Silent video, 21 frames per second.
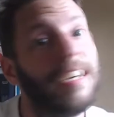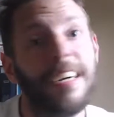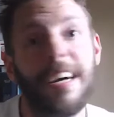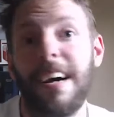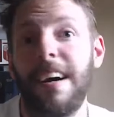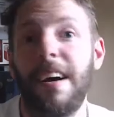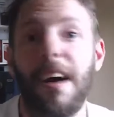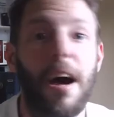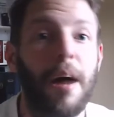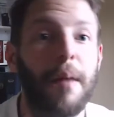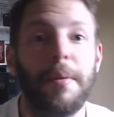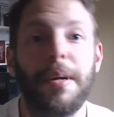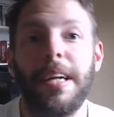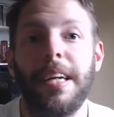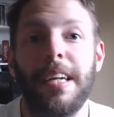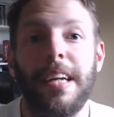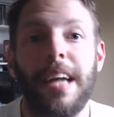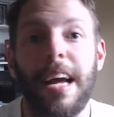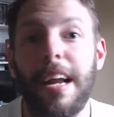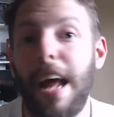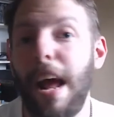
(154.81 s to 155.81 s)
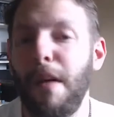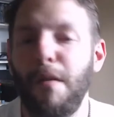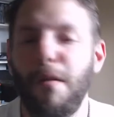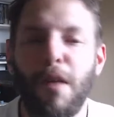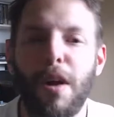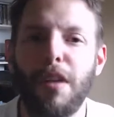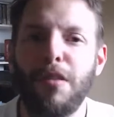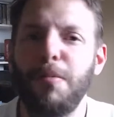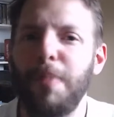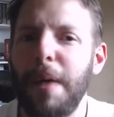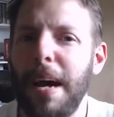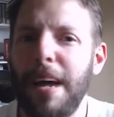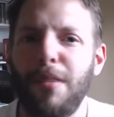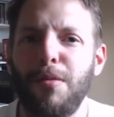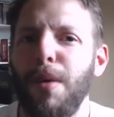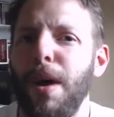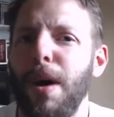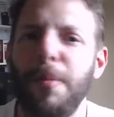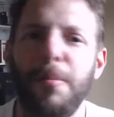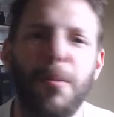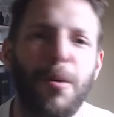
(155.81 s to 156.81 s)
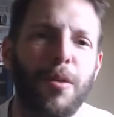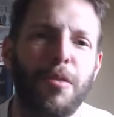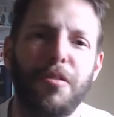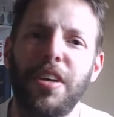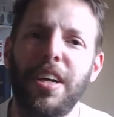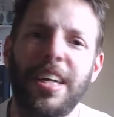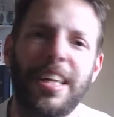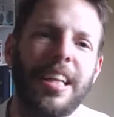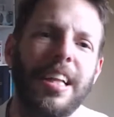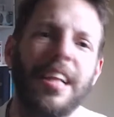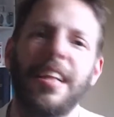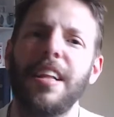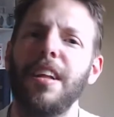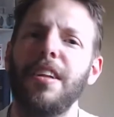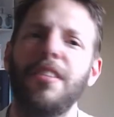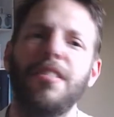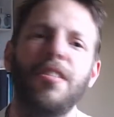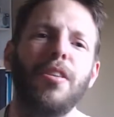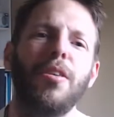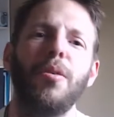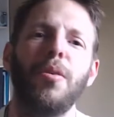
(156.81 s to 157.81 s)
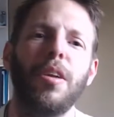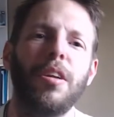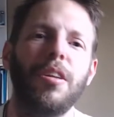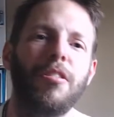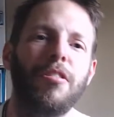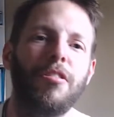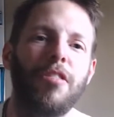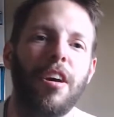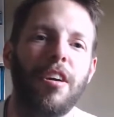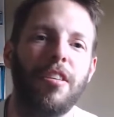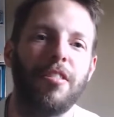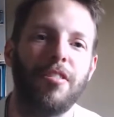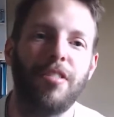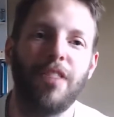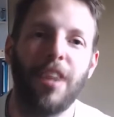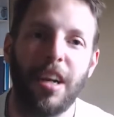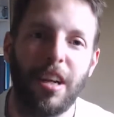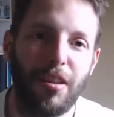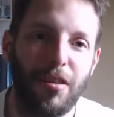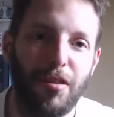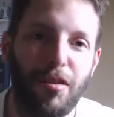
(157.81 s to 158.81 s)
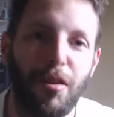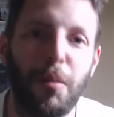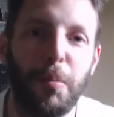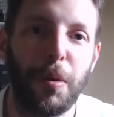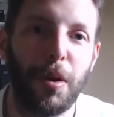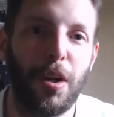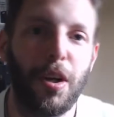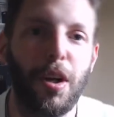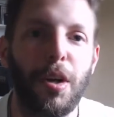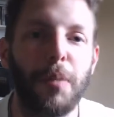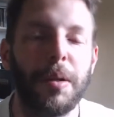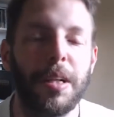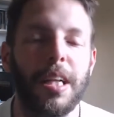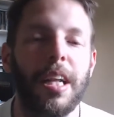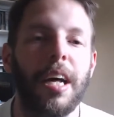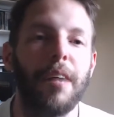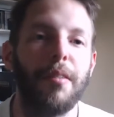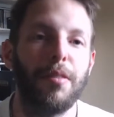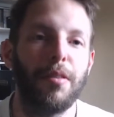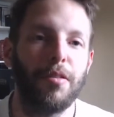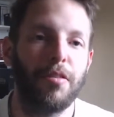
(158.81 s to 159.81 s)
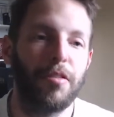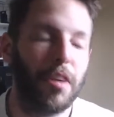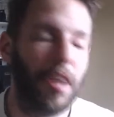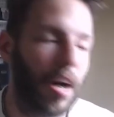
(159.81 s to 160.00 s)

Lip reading: And runs past wild boars. Like, the dude is just, like, superhuman levels.